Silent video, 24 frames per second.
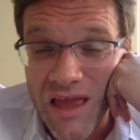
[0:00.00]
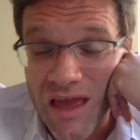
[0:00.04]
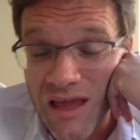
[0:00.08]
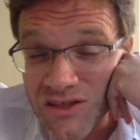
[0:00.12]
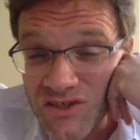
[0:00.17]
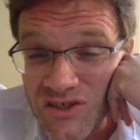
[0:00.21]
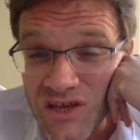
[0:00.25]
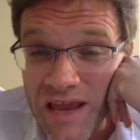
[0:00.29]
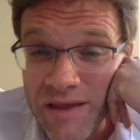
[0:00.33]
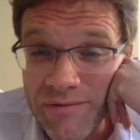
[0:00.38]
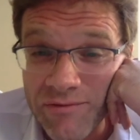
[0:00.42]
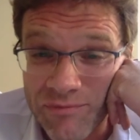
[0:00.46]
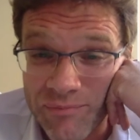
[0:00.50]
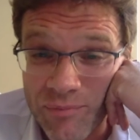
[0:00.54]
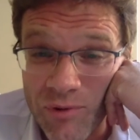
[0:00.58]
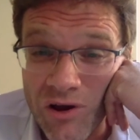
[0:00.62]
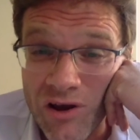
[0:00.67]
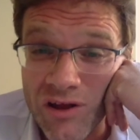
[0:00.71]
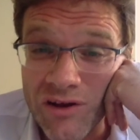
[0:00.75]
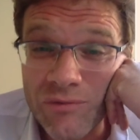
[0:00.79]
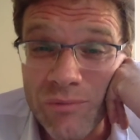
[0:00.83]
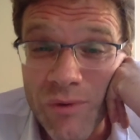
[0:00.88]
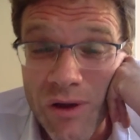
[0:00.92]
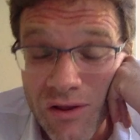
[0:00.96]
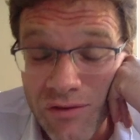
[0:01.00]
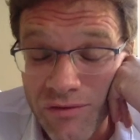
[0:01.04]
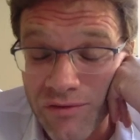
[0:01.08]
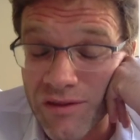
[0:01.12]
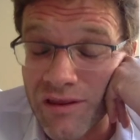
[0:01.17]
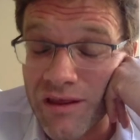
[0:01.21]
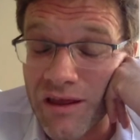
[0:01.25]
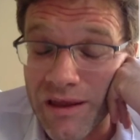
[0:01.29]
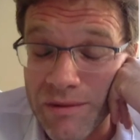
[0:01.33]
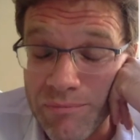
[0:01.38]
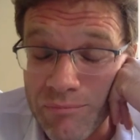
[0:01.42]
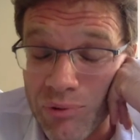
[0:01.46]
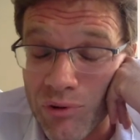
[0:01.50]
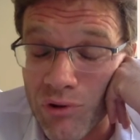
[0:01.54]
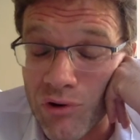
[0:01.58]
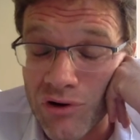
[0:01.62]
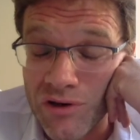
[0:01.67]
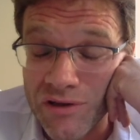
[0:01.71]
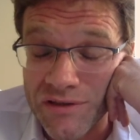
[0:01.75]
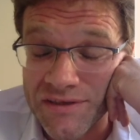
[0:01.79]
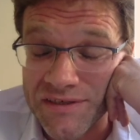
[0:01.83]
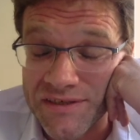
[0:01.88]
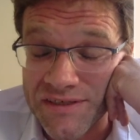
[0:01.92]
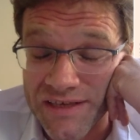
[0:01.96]
And James Bond, well,
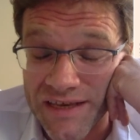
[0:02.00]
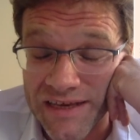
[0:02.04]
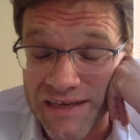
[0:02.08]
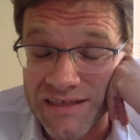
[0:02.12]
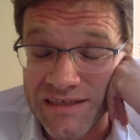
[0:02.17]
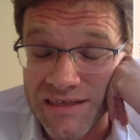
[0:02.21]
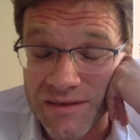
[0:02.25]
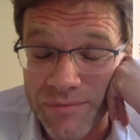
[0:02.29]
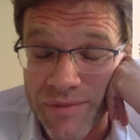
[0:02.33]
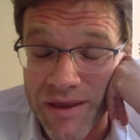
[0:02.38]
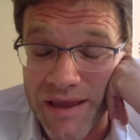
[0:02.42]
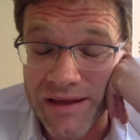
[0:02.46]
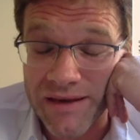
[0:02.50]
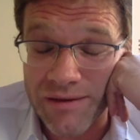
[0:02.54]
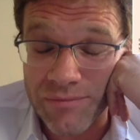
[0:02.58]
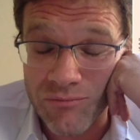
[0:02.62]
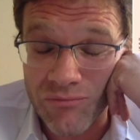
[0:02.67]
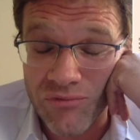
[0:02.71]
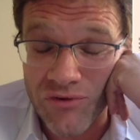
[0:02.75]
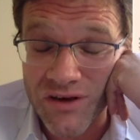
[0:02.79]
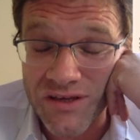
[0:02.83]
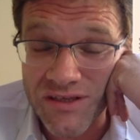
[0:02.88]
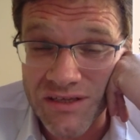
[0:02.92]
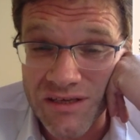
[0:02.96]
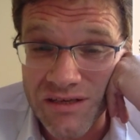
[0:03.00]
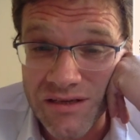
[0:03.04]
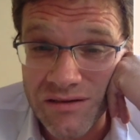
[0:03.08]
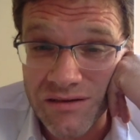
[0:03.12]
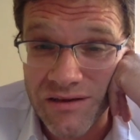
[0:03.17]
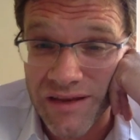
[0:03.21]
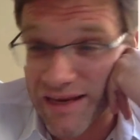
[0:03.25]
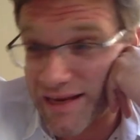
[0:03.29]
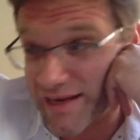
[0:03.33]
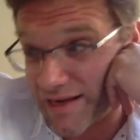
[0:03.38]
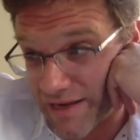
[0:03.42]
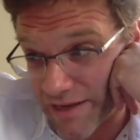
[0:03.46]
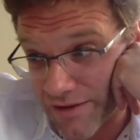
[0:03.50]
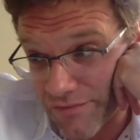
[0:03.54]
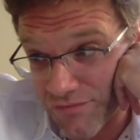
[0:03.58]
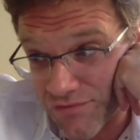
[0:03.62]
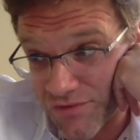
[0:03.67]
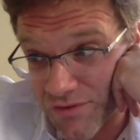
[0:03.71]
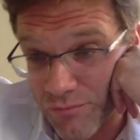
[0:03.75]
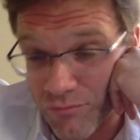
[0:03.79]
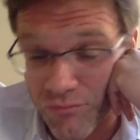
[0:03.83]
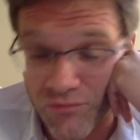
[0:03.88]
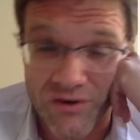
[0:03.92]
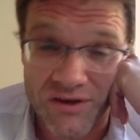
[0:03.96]
important scenes are made in Britain. He
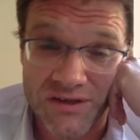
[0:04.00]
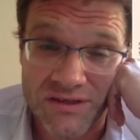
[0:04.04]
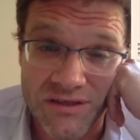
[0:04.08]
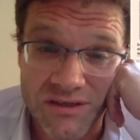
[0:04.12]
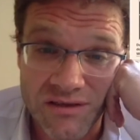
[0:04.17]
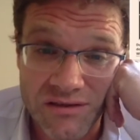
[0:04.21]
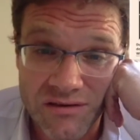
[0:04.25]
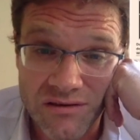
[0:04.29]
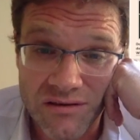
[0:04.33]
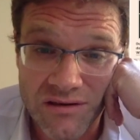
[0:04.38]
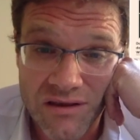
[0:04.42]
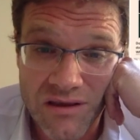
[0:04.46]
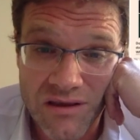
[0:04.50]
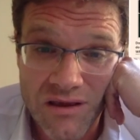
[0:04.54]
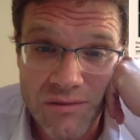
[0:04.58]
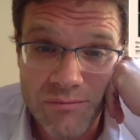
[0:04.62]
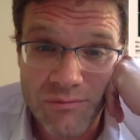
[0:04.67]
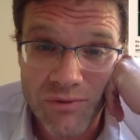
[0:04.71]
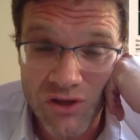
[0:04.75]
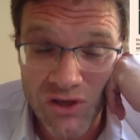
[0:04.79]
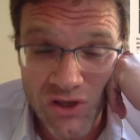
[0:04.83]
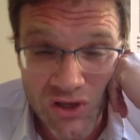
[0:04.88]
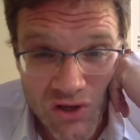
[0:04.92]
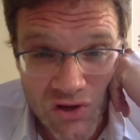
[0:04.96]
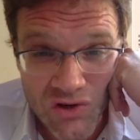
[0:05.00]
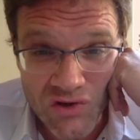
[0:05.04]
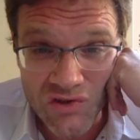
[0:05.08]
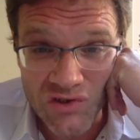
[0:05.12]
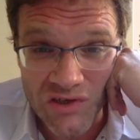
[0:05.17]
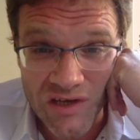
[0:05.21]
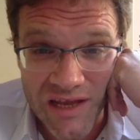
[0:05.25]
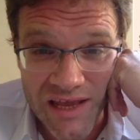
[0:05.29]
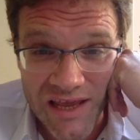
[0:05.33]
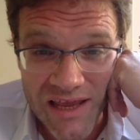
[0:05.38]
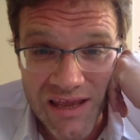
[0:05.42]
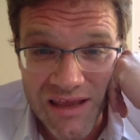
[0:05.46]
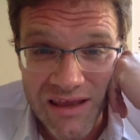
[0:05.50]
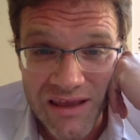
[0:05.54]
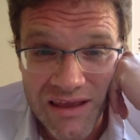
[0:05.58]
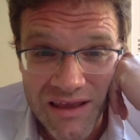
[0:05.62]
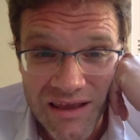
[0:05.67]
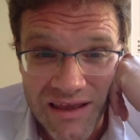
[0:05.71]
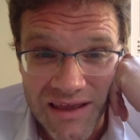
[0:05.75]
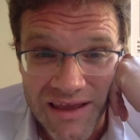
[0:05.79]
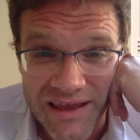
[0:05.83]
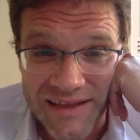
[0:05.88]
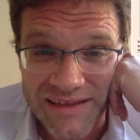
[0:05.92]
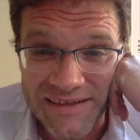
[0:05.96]
lives in Britain. But usually
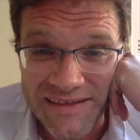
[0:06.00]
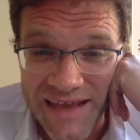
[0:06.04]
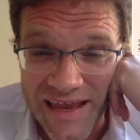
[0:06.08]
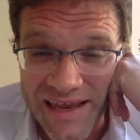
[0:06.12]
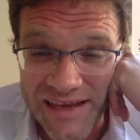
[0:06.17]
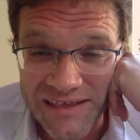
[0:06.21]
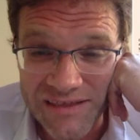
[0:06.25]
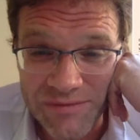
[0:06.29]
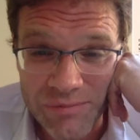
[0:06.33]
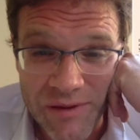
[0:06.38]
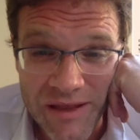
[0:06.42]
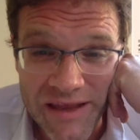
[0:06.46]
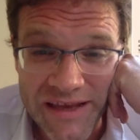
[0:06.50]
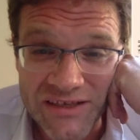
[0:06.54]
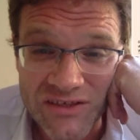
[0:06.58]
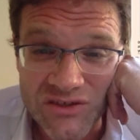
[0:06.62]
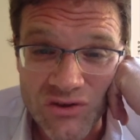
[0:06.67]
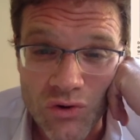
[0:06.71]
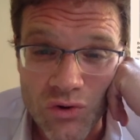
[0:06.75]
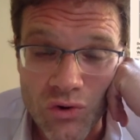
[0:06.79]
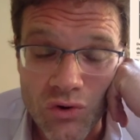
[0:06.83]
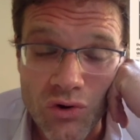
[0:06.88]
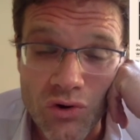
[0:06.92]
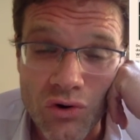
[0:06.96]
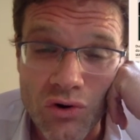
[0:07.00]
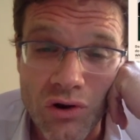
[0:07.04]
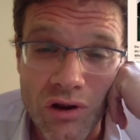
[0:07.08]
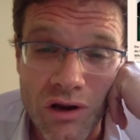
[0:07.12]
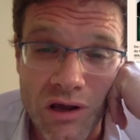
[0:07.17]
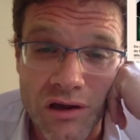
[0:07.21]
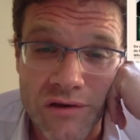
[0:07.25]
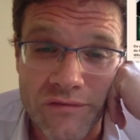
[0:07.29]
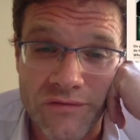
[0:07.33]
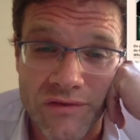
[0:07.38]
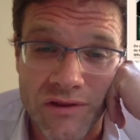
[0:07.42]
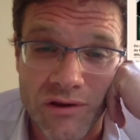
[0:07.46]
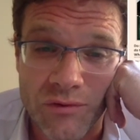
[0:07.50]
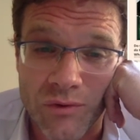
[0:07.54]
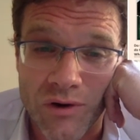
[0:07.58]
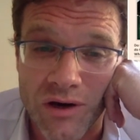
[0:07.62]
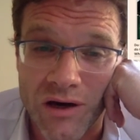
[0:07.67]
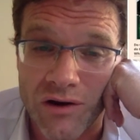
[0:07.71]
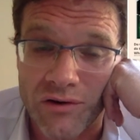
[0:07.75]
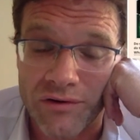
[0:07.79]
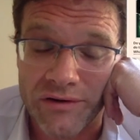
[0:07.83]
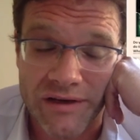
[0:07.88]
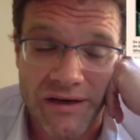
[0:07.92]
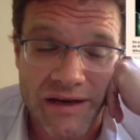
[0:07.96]
it takes place all over the
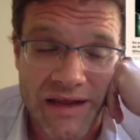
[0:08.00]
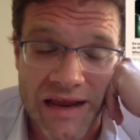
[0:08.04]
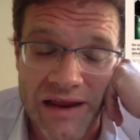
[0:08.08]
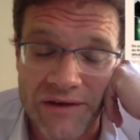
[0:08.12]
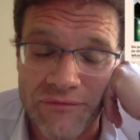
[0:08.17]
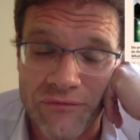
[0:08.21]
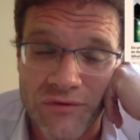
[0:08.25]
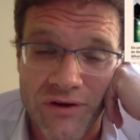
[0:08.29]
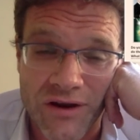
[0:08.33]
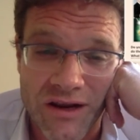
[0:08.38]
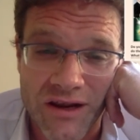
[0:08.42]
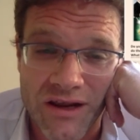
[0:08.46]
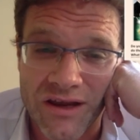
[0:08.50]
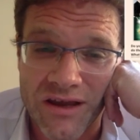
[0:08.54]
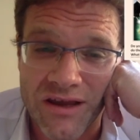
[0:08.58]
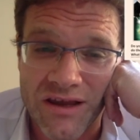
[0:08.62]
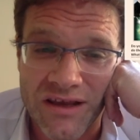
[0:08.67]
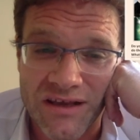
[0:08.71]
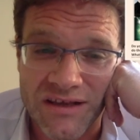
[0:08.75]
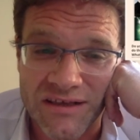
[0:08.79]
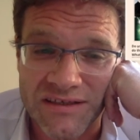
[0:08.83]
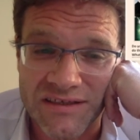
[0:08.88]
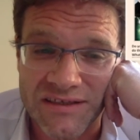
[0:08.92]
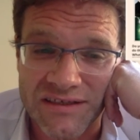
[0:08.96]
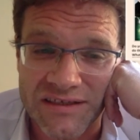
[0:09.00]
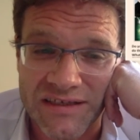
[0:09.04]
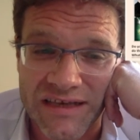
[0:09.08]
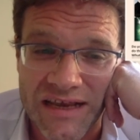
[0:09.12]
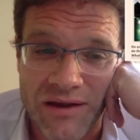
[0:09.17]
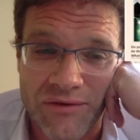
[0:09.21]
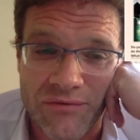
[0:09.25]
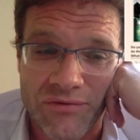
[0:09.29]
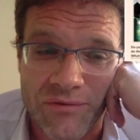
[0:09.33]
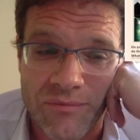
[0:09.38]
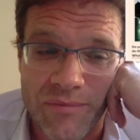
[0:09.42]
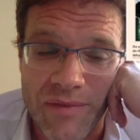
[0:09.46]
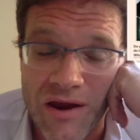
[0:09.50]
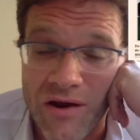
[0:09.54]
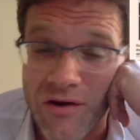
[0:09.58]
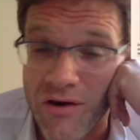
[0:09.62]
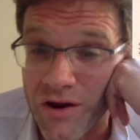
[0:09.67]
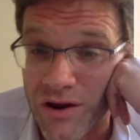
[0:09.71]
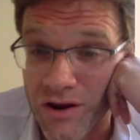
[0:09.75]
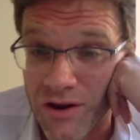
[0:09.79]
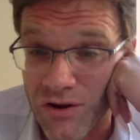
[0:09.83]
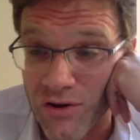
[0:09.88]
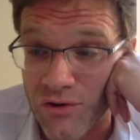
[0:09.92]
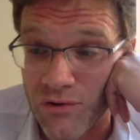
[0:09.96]
world, in Africa, South
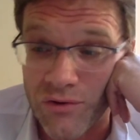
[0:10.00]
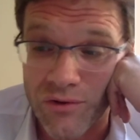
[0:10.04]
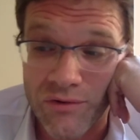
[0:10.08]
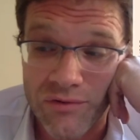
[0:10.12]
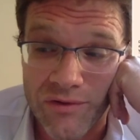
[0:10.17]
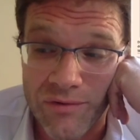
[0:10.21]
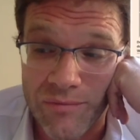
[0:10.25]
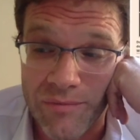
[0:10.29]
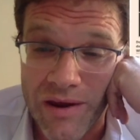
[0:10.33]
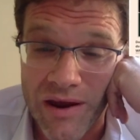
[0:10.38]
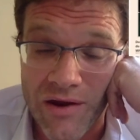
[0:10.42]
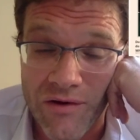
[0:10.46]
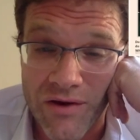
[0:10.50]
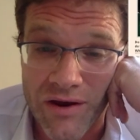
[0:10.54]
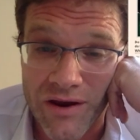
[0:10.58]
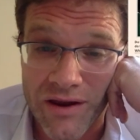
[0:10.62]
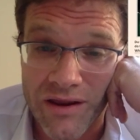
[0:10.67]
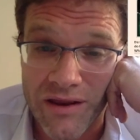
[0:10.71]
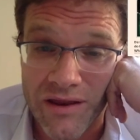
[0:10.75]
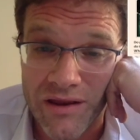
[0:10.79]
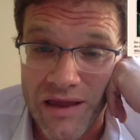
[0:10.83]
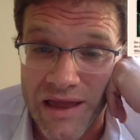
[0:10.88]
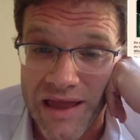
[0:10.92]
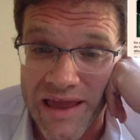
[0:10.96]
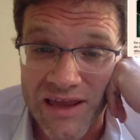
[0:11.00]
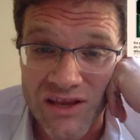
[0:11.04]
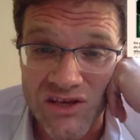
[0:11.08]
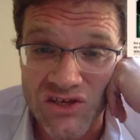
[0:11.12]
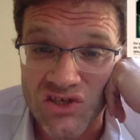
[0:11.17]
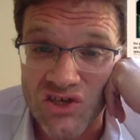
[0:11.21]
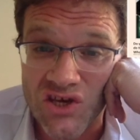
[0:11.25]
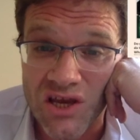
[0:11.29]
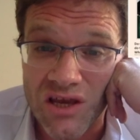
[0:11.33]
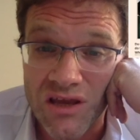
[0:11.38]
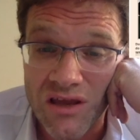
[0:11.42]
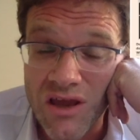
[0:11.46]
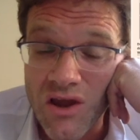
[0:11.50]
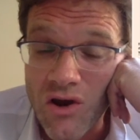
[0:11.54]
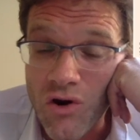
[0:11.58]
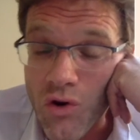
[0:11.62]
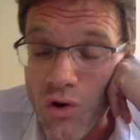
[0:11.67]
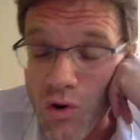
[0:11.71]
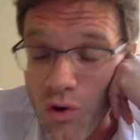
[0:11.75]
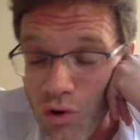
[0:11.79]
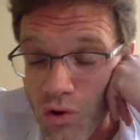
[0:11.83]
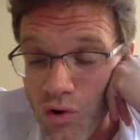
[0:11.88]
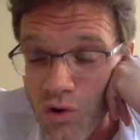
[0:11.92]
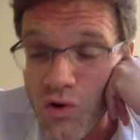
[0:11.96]
America, North America, Asia,
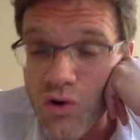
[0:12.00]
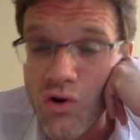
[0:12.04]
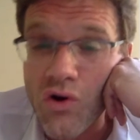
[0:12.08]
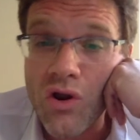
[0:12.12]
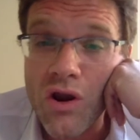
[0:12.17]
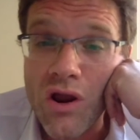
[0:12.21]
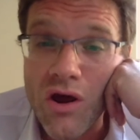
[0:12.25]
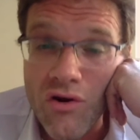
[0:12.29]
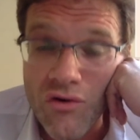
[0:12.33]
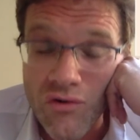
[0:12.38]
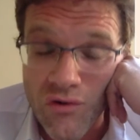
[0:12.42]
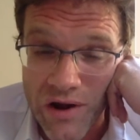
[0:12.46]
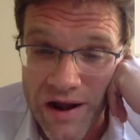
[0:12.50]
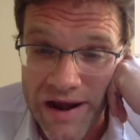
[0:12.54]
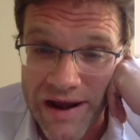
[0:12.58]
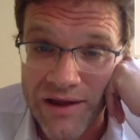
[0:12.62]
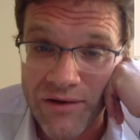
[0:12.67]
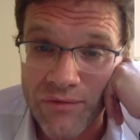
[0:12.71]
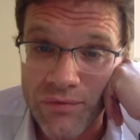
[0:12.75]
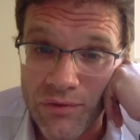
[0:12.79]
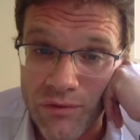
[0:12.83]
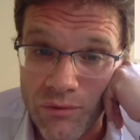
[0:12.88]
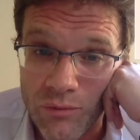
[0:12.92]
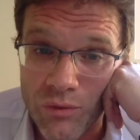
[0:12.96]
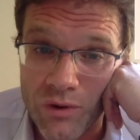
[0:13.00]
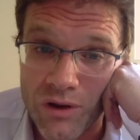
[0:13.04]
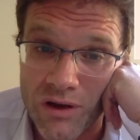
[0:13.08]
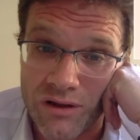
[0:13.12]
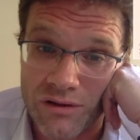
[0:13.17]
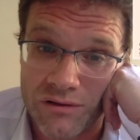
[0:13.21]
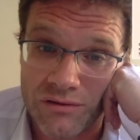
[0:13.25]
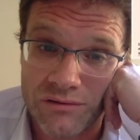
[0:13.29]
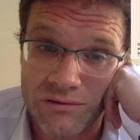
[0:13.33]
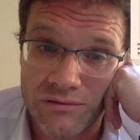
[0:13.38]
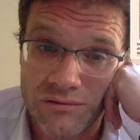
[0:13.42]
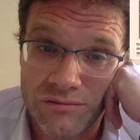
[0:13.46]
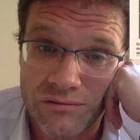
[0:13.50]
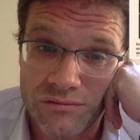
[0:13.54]
all around the world.